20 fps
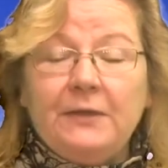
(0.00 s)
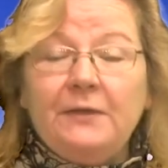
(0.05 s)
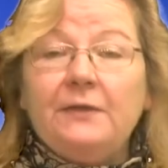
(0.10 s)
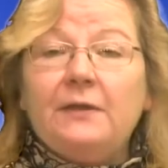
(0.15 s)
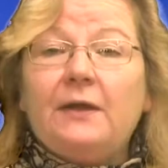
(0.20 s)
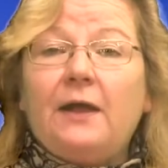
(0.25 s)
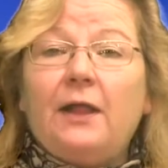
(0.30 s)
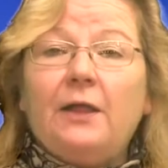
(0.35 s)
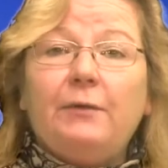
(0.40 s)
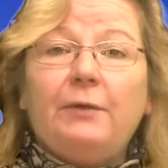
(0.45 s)
The
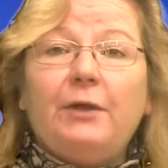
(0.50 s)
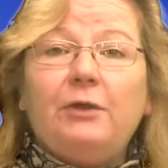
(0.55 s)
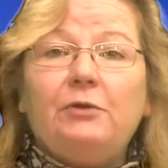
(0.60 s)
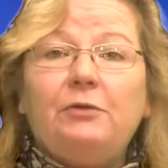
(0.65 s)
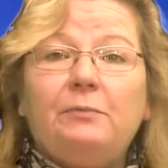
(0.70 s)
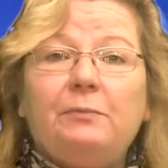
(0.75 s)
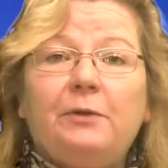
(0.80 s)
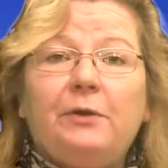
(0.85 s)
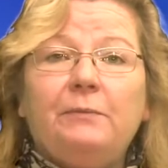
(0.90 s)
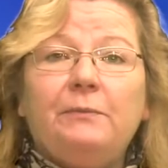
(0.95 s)
Colorado
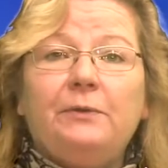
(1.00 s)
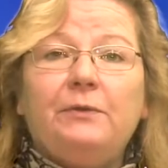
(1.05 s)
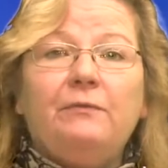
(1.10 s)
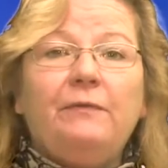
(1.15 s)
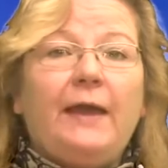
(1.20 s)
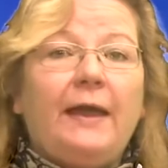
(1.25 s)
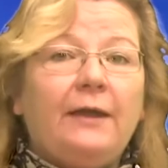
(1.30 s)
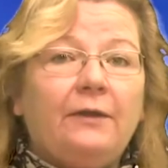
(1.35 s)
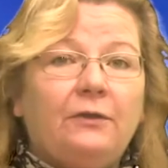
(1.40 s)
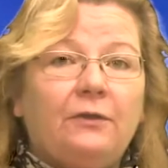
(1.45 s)
Department of
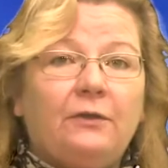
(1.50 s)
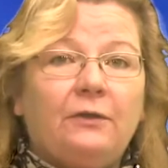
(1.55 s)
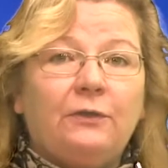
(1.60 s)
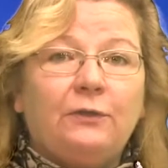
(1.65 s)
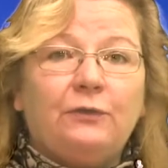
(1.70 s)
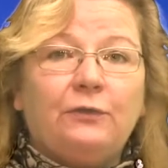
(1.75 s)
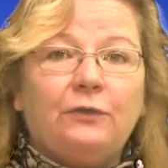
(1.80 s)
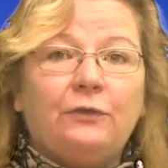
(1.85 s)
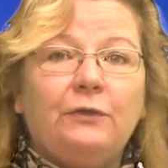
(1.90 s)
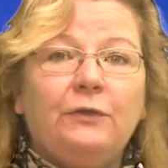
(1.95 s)

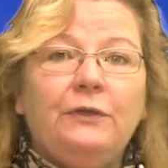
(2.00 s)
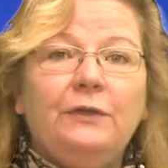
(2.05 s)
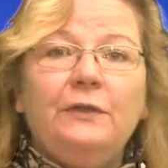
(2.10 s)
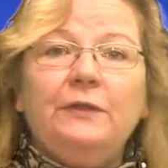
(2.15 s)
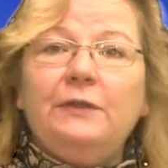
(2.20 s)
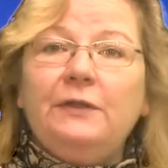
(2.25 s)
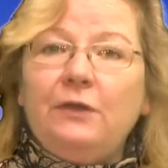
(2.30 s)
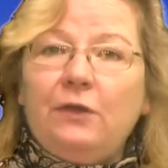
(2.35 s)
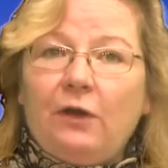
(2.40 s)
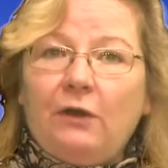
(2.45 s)
Agriculture,
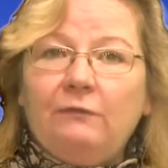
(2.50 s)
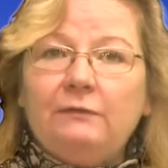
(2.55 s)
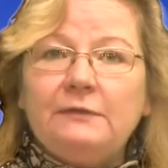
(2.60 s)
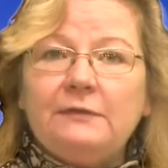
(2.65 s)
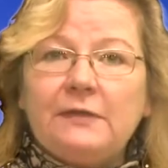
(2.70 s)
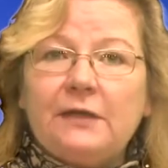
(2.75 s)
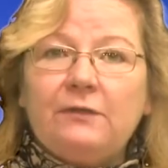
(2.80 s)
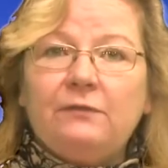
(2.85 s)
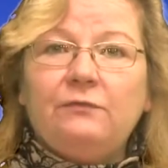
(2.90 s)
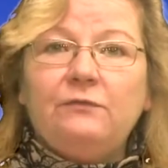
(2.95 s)
the
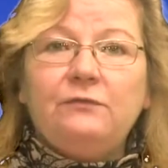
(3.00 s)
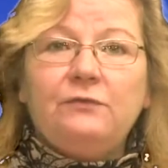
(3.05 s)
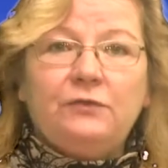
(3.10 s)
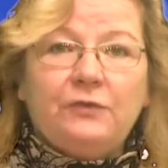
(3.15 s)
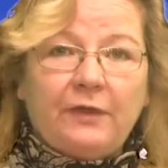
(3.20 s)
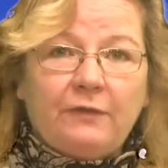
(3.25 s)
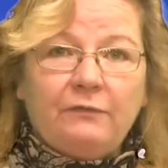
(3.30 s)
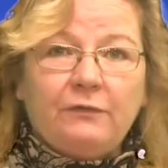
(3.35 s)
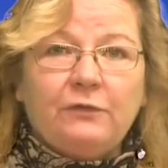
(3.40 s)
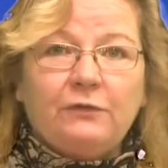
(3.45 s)
Office of
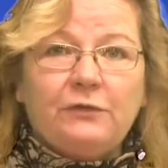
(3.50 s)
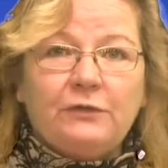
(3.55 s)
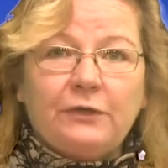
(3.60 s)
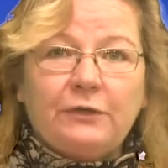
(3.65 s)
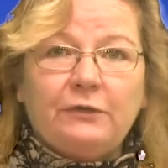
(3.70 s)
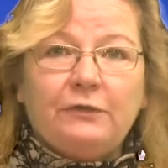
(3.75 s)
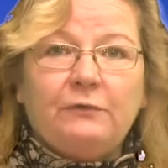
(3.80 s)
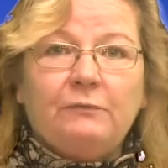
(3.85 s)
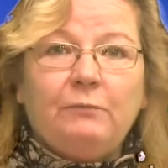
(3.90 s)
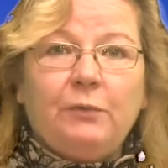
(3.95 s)
Governor
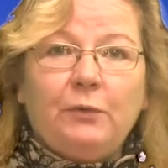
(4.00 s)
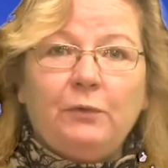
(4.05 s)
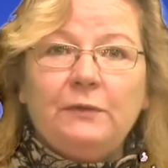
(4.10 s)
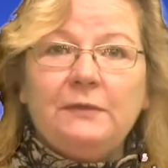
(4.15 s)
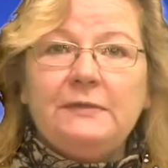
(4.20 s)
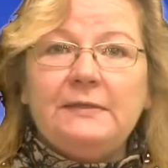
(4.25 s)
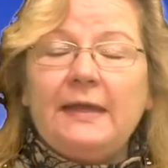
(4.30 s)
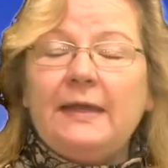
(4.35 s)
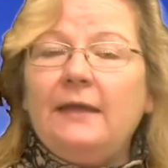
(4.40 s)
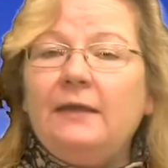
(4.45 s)
Jared
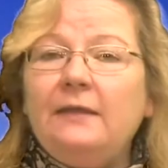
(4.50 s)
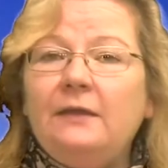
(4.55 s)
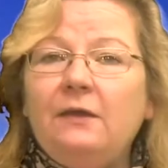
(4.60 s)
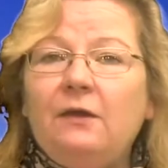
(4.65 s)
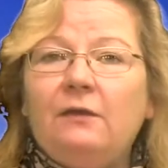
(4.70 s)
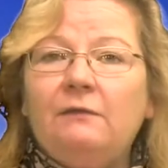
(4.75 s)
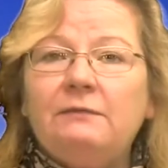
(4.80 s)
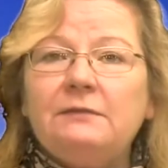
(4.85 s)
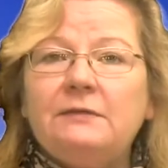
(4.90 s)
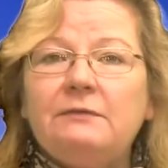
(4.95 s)
Polis, and the
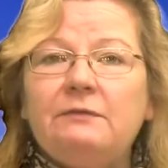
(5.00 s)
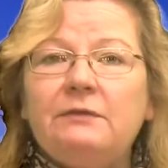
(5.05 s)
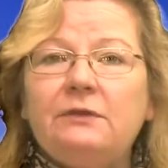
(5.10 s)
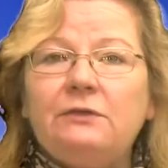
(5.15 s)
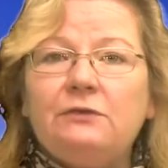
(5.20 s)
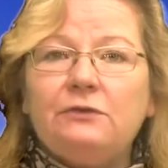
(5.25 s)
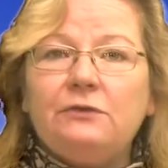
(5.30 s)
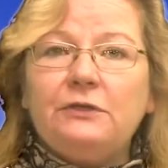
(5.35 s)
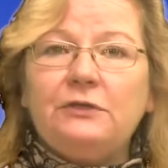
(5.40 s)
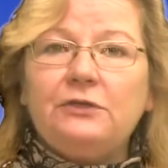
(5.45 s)
Office of the
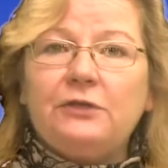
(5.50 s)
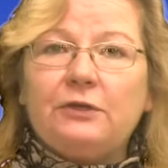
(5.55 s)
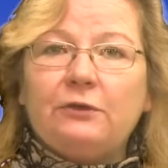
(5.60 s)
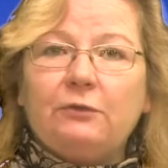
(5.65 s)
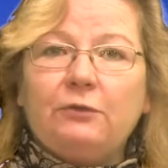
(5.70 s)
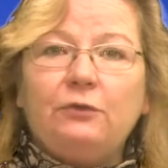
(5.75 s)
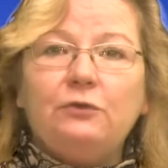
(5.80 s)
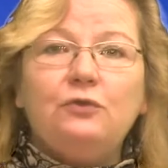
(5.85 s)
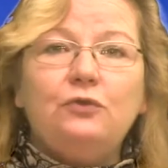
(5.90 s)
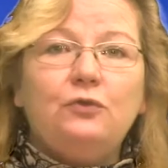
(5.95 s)
Attorney
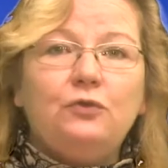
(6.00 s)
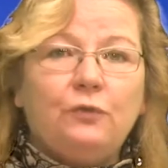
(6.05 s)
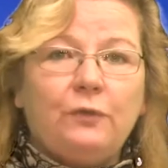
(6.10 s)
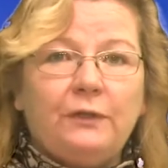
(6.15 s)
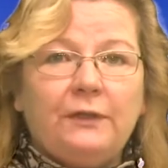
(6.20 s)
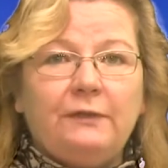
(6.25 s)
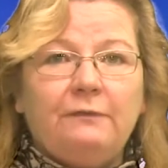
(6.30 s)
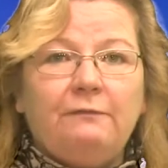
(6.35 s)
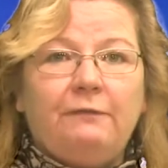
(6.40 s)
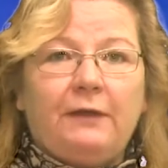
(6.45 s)
General
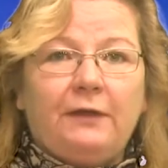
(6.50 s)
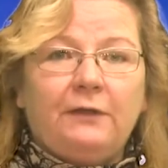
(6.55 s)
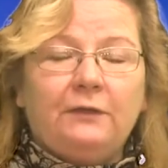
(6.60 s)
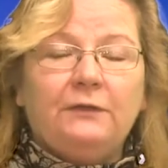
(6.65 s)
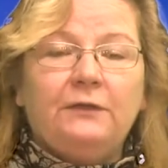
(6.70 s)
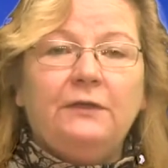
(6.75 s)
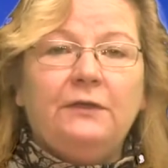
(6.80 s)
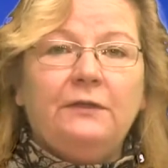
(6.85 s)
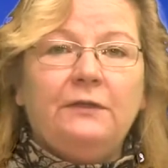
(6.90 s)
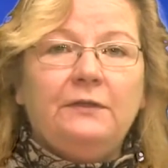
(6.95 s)
jointly filed
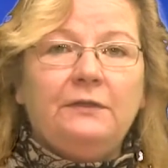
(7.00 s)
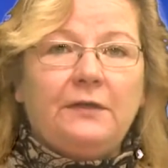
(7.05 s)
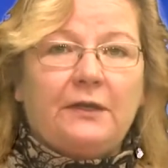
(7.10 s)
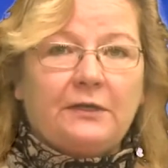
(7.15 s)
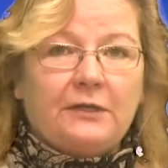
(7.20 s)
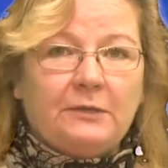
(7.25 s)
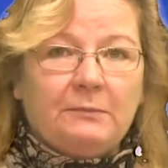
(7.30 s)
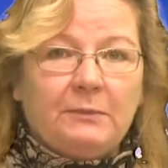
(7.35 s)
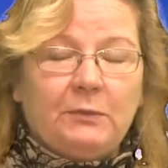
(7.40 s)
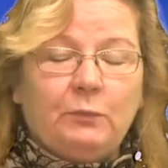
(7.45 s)
the
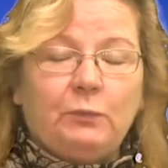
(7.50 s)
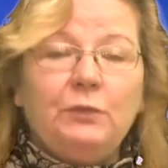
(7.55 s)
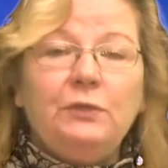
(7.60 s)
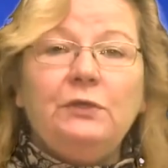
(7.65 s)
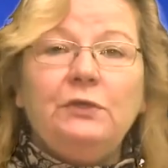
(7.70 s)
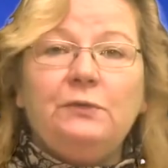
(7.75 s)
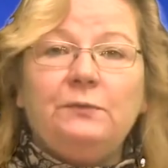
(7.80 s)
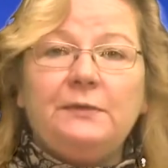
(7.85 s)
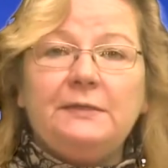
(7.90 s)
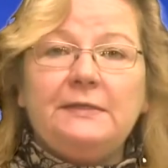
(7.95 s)
document with
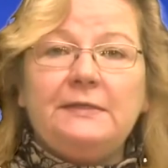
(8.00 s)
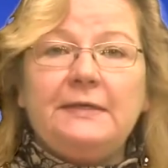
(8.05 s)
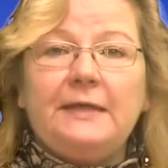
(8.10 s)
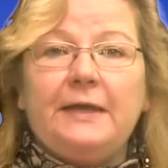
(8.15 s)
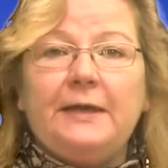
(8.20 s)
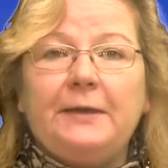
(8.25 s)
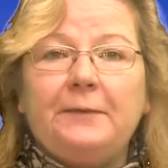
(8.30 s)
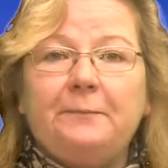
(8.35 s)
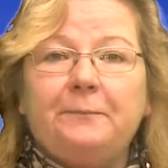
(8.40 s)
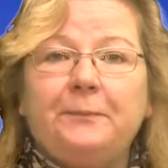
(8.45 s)
the
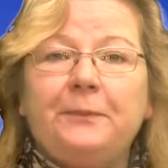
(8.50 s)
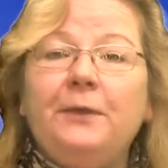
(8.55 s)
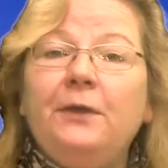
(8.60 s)
USDA.